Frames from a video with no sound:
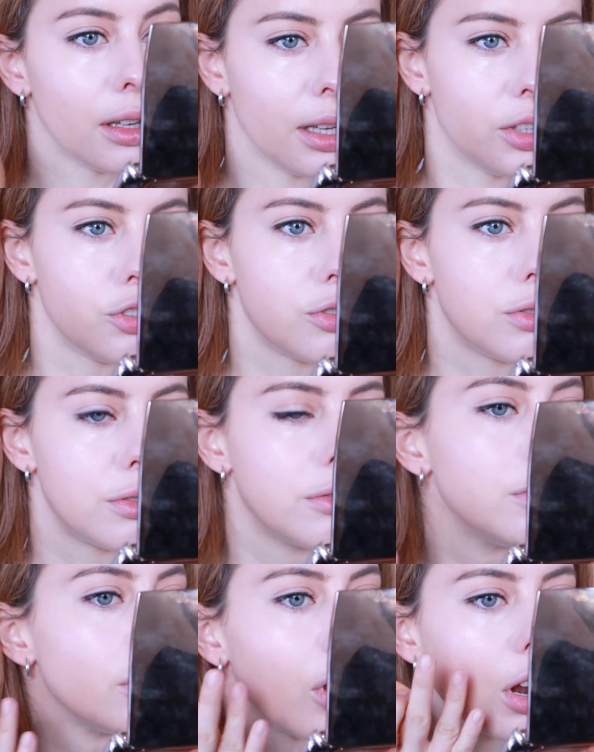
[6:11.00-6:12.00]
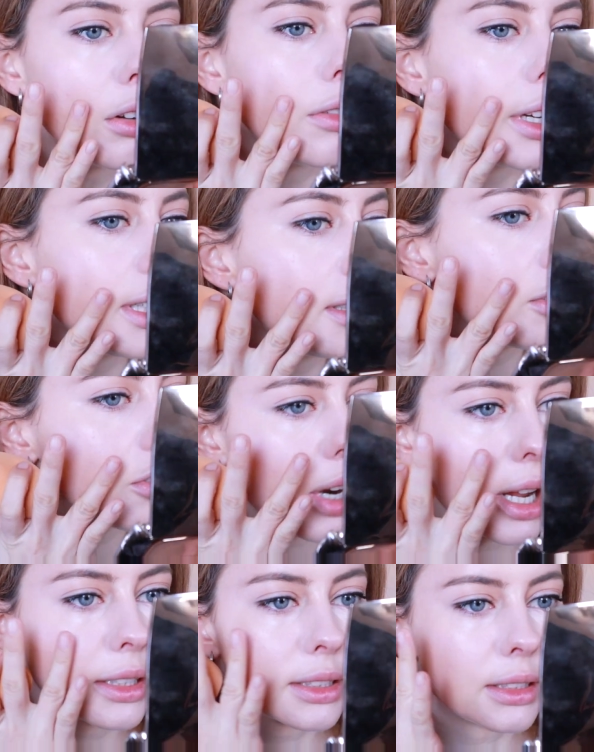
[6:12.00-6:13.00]
it already
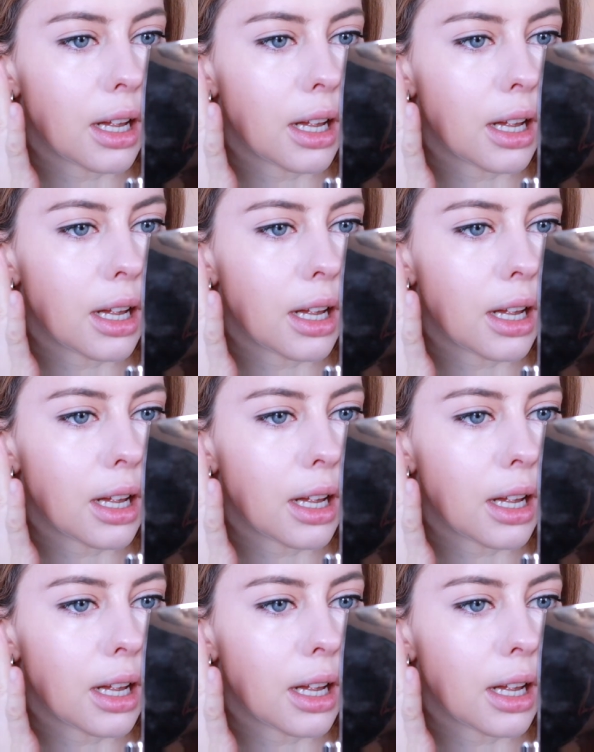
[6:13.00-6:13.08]
dries